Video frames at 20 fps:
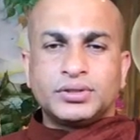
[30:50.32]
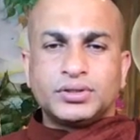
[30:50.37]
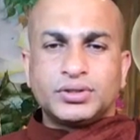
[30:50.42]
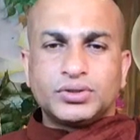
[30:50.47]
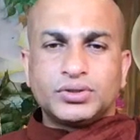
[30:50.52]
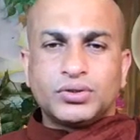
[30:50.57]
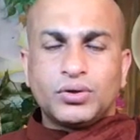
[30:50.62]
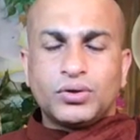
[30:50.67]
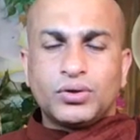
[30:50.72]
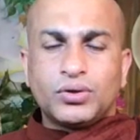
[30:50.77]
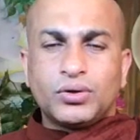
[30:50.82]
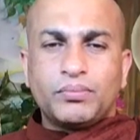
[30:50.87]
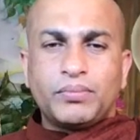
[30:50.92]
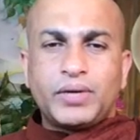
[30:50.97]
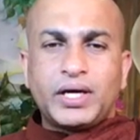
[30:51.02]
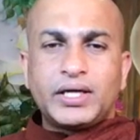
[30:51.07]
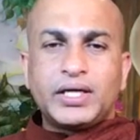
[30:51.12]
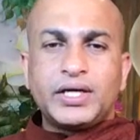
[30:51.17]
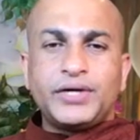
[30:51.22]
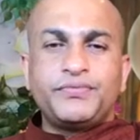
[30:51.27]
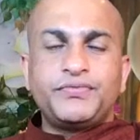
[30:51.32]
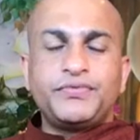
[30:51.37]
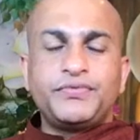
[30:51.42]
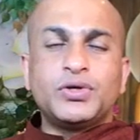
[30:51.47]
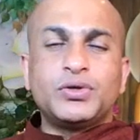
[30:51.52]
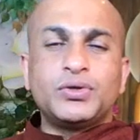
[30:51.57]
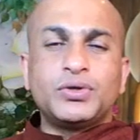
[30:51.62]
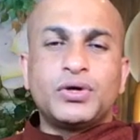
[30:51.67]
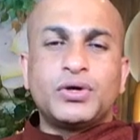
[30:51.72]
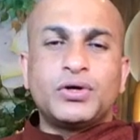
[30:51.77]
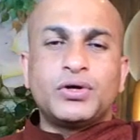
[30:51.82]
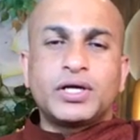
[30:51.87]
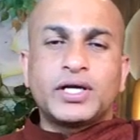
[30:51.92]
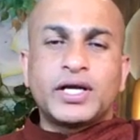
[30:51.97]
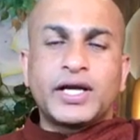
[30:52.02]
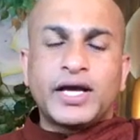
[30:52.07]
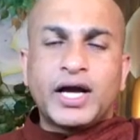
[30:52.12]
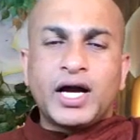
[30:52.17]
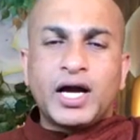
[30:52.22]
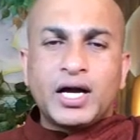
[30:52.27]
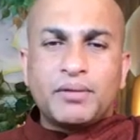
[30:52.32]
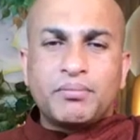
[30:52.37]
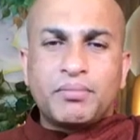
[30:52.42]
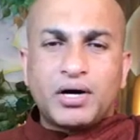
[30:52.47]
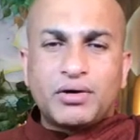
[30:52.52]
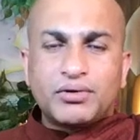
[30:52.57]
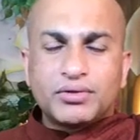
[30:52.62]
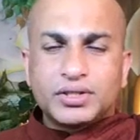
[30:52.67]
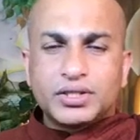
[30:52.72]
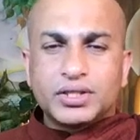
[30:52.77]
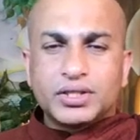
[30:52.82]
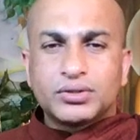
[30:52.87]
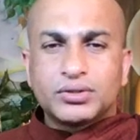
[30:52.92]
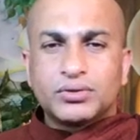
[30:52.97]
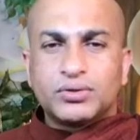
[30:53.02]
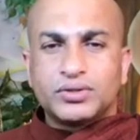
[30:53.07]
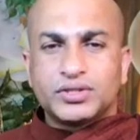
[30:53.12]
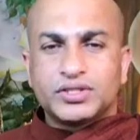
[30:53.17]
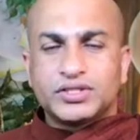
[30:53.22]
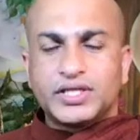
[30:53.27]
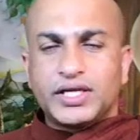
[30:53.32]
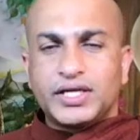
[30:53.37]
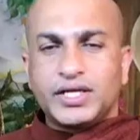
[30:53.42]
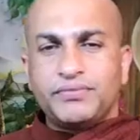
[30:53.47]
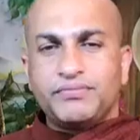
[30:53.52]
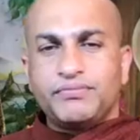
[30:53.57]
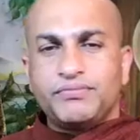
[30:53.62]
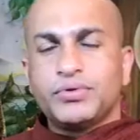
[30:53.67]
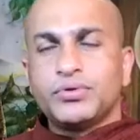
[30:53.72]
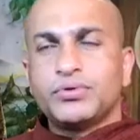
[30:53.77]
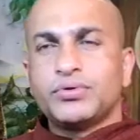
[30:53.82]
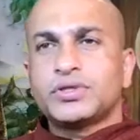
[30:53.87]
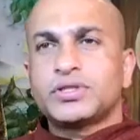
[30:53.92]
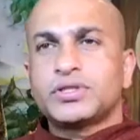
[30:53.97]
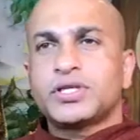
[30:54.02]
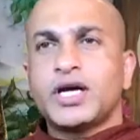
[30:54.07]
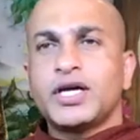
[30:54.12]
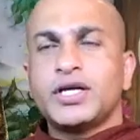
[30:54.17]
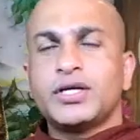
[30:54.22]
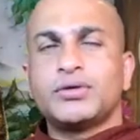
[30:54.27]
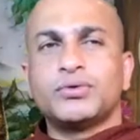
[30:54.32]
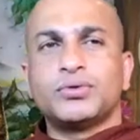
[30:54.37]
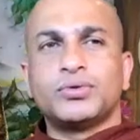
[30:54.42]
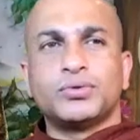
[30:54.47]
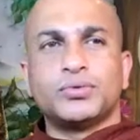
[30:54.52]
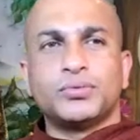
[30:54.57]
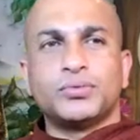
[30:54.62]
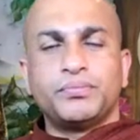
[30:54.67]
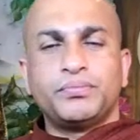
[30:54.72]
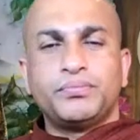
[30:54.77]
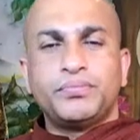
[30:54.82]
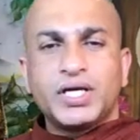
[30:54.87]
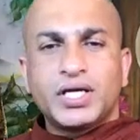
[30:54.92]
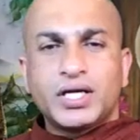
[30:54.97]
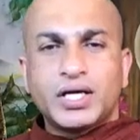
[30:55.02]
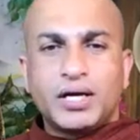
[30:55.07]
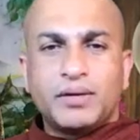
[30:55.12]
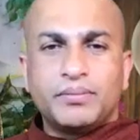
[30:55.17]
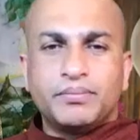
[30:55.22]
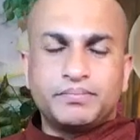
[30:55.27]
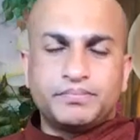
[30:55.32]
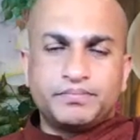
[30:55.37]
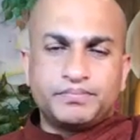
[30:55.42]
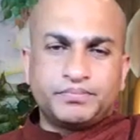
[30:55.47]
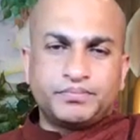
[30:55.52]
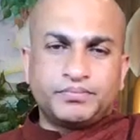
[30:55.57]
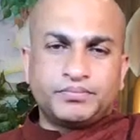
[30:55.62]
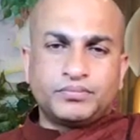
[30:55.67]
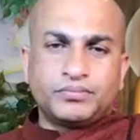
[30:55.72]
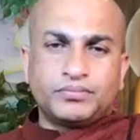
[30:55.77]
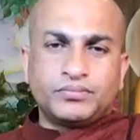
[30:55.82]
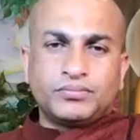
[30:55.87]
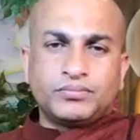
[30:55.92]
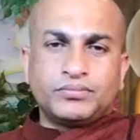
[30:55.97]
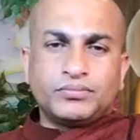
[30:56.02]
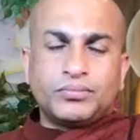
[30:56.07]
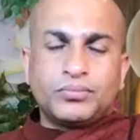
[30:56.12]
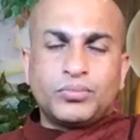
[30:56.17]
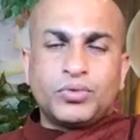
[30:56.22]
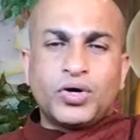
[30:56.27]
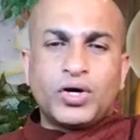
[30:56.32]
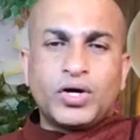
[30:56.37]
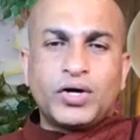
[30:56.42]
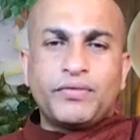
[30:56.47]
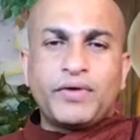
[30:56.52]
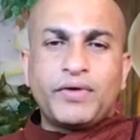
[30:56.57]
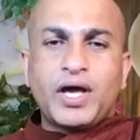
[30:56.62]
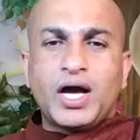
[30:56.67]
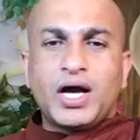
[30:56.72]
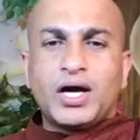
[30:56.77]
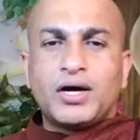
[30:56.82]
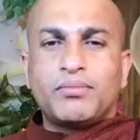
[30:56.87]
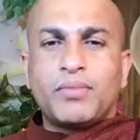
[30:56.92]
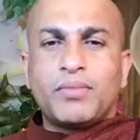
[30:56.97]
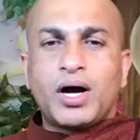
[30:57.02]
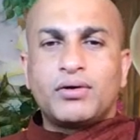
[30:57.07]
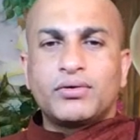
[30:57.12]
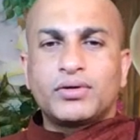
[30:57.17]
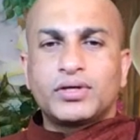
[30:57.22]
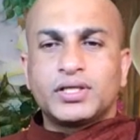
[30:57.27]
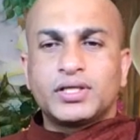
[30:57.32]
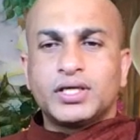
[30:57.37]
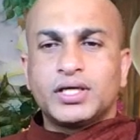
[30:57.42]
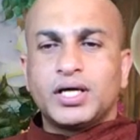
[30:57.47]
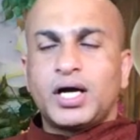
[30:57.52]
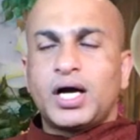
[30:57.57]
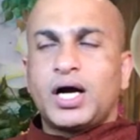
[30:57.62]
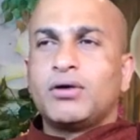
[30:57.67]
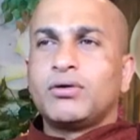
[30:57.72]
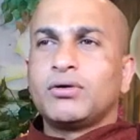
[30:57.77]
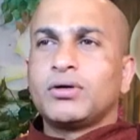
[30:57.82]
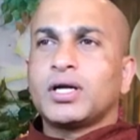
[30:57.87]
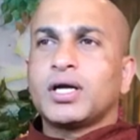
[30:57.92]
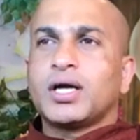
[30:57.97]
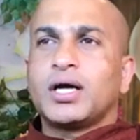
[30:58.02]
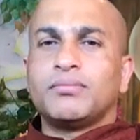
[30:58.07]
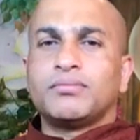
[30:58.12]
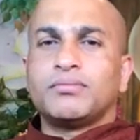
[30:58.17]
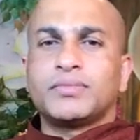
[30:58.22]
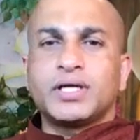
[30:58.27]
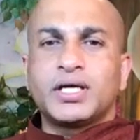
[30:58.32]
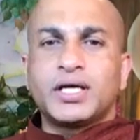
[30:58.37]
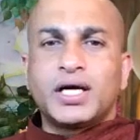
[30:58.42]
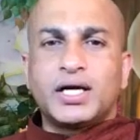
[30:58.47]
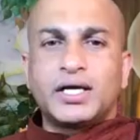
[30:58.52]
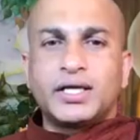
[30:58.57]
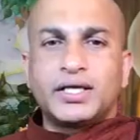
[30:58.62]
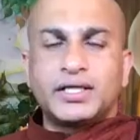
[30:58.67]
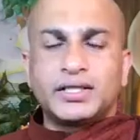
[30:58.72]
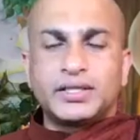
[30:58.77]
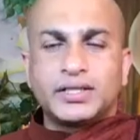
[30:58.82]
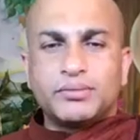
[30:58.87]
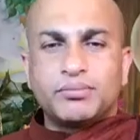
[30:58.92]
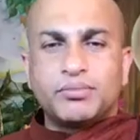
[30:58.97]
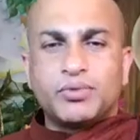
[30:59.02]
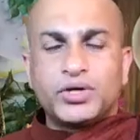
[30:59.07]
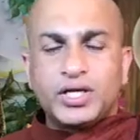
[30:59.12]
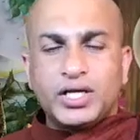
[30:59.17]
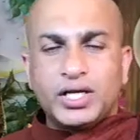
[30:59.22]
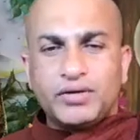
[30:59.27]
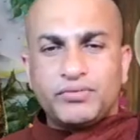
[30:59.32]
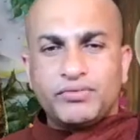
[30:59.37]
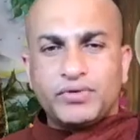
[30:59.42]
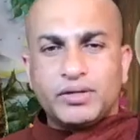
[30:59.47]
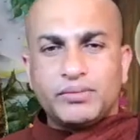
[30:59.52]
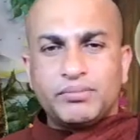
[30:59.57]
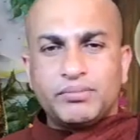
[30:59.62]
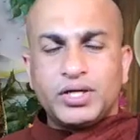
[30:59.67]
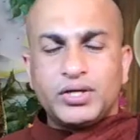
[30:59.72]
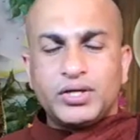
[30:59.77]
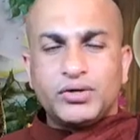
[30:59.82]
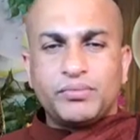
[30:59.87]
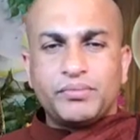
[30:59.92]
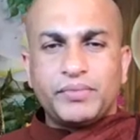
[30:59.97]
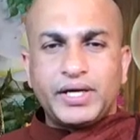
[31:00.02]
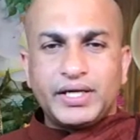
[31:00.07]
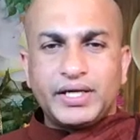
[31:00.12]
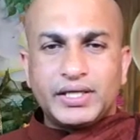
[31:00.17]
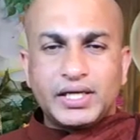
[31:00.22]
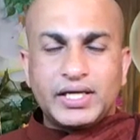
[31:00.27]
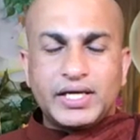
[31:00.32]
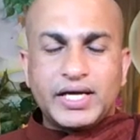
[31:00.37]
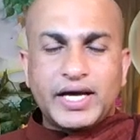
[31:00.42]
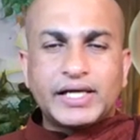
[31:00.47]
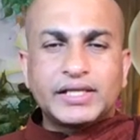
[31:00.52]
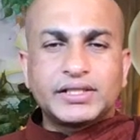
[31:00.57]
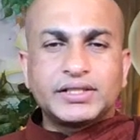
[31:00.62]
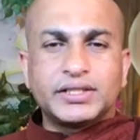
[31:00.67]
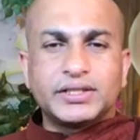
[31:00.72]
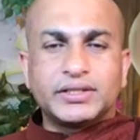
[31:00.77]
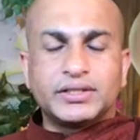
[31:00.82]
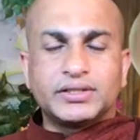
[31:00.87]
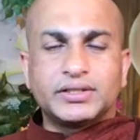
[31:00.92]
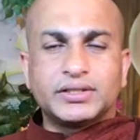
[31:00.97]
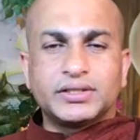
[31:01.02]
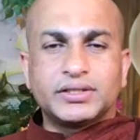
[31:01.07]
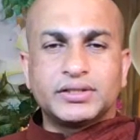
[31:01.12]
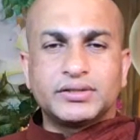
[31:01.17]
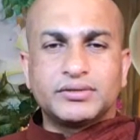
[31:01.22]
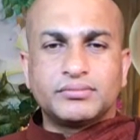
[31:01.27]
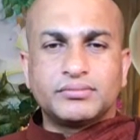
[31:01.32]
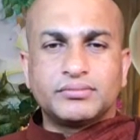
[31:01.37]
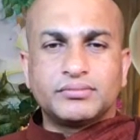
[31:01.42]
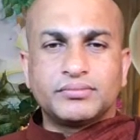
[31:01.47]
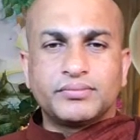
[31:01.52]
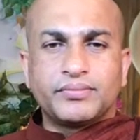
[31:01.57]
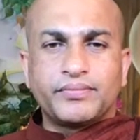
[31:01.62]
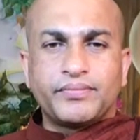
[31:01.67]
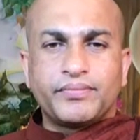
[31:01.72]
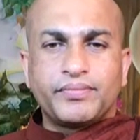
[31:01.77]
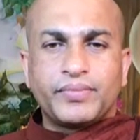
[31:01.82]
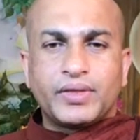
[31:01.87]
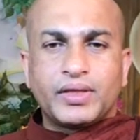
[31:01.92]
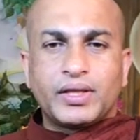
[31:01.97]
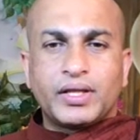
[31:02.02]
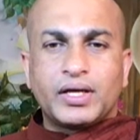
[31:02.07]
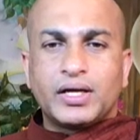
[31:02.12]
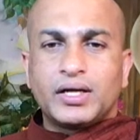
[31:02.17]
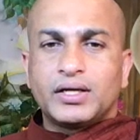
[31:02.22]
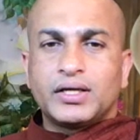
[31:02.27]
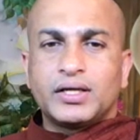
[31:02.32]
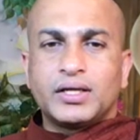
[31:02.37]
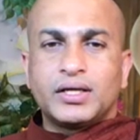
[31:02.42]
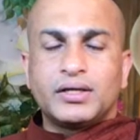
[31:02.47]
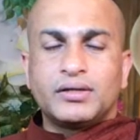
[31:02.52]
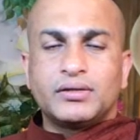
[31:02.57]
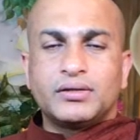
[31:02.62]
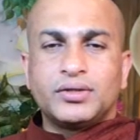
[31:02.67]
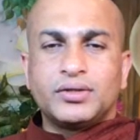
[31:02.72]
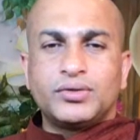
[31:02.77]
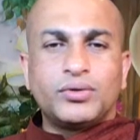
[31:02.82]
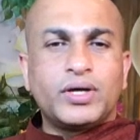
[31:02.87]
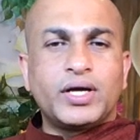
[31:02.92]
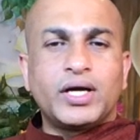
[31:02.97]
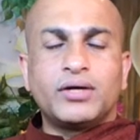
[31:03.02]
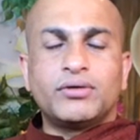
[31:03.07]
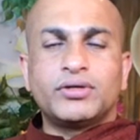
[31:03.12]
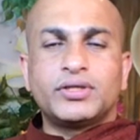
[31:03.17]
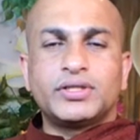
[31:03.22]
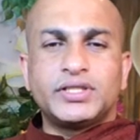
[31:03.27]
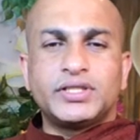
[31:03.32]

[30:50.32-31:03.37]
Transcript: So, but if you don't care about the thoughts and if you try to become more aware about the outcome regarding the bodily, verbally, or mentally actions, and uh, you cannot